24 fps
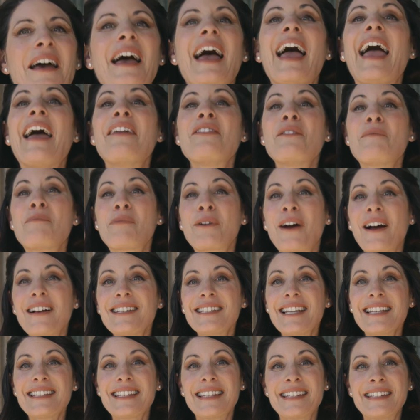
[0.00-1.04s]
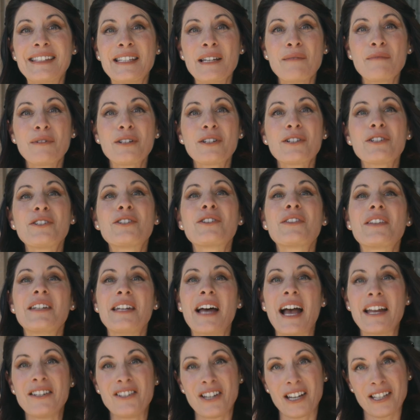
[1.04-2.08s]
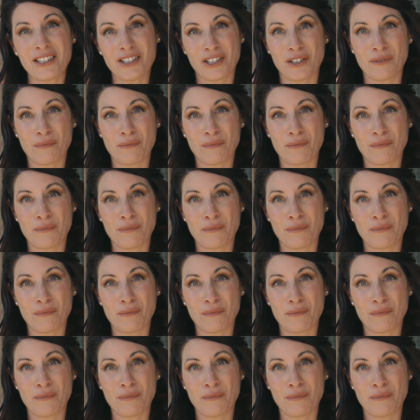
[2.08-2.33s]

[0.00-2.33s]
and the process is similar to the digestion